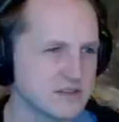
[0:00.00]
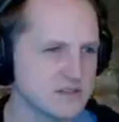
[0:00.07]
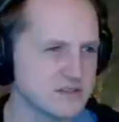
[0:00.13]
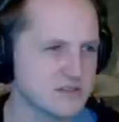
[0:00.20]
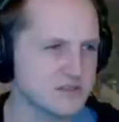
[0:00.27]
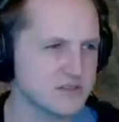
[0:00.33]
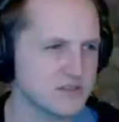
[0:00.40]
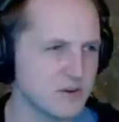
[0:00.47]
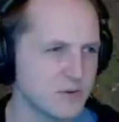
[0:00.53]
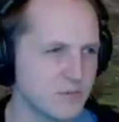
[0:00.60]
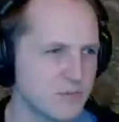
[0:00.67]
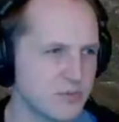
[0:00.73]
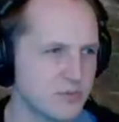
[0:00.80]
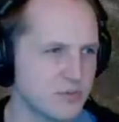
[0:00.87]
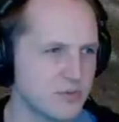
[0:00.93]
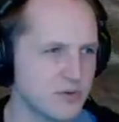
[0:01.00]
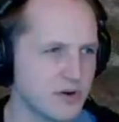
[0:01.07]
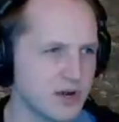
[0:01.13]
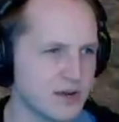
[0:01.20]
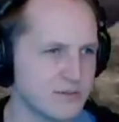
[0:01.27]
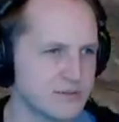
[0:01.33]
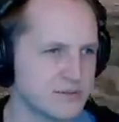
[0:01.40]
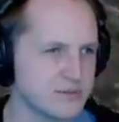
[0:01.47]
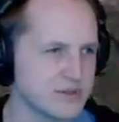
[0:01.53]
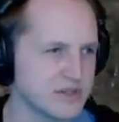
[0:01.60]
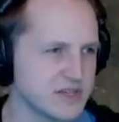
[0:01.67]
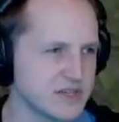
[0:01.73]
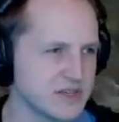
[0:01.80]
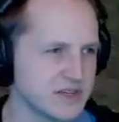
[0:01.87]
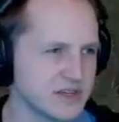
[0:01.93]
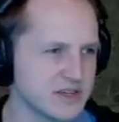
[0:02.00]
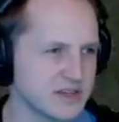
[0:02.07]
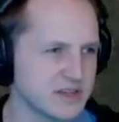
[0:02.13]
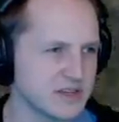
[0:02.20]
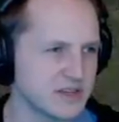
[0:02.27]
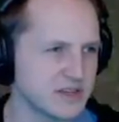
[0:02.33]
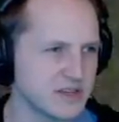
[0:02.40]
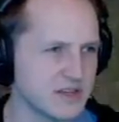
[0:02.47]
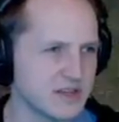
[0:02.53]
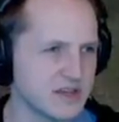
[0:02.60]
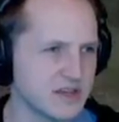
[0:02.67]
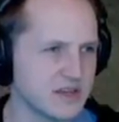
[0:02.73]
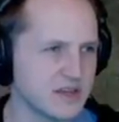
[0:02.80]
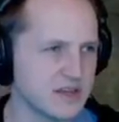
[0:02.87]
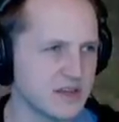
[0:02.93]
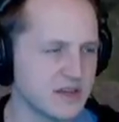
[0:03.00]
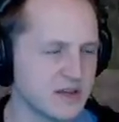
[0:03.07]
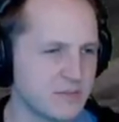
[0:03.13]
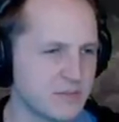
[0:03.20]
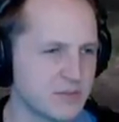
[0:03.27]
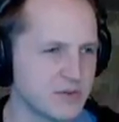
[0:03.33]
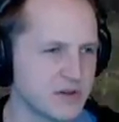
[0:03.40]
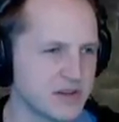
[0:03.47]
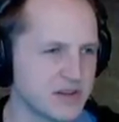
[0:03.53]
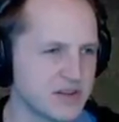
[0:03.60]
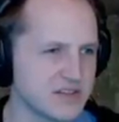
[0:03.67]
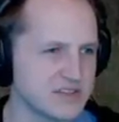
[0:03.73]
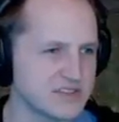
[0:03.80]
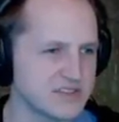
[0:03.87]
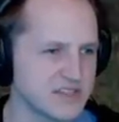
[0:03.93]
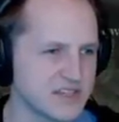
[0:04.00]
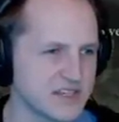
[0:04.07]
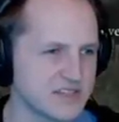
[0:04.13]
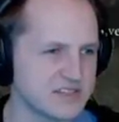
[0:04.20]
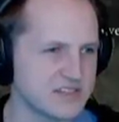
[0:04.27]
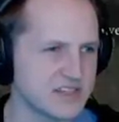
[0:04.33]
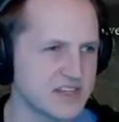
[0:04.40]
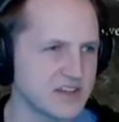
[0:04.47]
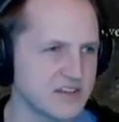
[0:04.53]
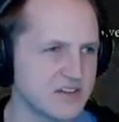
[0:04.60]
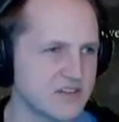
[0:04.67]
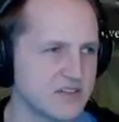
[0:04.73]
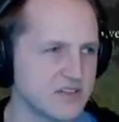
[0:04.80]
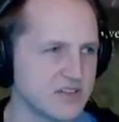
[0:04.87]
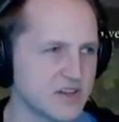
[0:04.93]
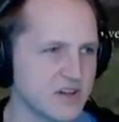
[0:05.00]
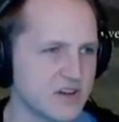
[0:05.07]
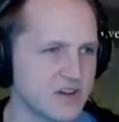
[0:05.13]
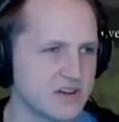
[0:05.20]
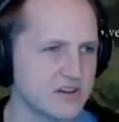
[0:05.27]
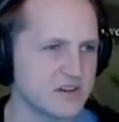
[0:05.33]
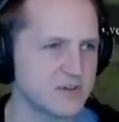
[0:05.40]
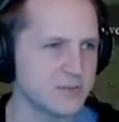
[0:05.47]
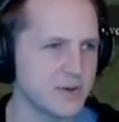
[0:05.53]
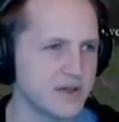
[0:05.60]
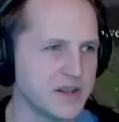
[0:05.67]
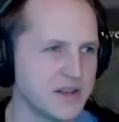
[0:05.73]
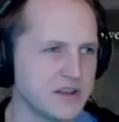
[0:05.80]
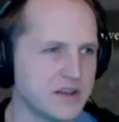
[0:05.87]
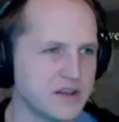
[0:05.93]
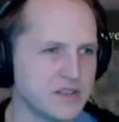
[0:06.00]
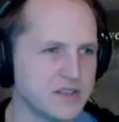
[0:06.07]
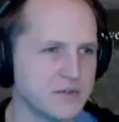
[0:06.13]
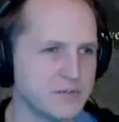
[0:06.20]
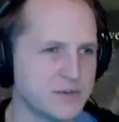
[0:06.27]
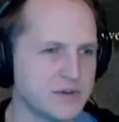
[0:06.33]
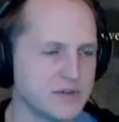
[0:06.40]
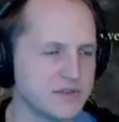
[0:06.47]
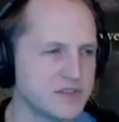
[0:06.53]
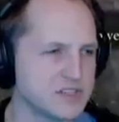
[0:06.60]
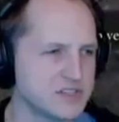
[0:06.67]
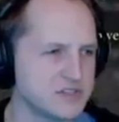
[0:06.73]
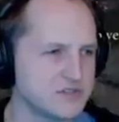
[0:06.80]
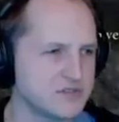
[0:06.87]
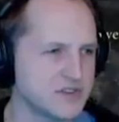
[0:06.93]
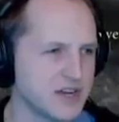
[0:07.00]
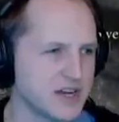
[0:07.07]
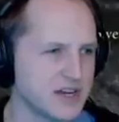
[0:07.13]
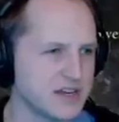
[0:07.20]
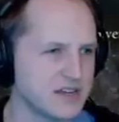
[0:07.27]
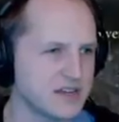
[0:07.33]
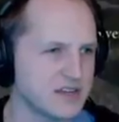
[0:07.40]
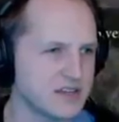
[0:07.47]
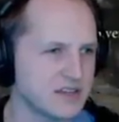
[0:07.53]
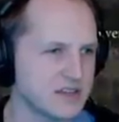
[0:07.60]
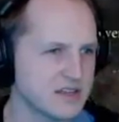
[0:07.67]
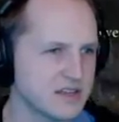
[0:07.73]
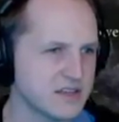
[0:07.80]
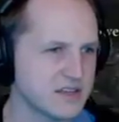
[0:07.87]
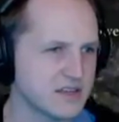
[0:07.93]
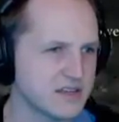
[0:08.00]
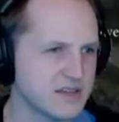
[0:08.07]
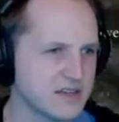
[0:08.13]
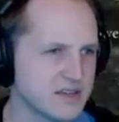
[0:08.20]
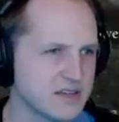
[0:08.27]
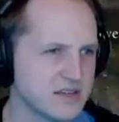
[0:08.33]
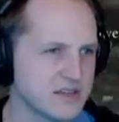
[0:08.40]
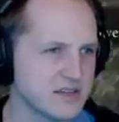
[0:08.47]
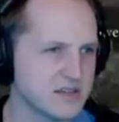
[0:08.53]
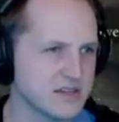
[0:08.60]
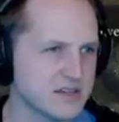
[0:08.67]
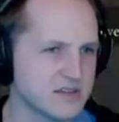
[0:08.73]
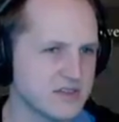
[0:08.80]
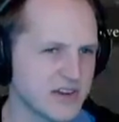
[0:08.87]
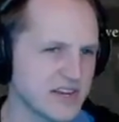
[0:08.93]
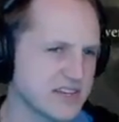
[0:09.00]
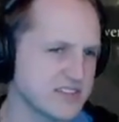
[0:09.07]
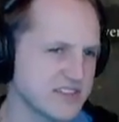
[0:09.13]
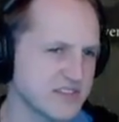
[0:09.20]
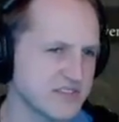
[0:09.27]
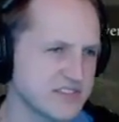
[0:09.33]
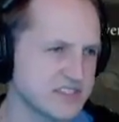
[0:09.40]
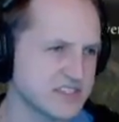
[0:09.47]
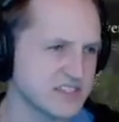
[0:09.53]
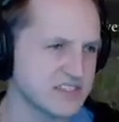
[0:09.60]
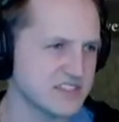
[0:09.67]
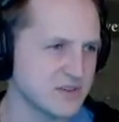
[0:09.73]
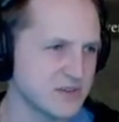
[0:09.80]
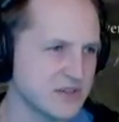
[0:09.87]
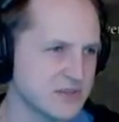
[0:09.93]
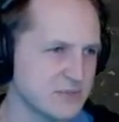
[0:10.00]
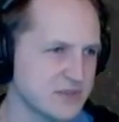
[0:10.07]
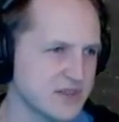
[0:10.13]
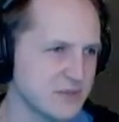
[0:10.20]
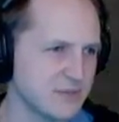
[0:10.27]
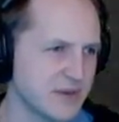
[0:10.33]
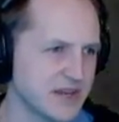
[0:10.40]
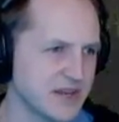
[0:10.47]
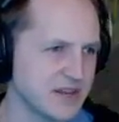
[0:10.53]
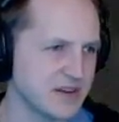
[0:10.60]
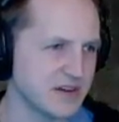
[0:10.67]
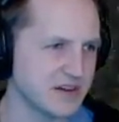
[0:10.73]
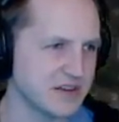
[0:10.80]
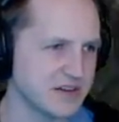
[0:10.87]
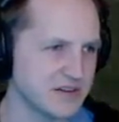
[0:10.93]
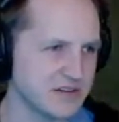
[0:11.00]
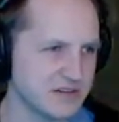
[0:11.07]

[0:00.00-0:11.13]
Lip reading: So probably a pretty nice thing to get early on, depending on the build that you've got. Right, because obviously it's going to be dependent on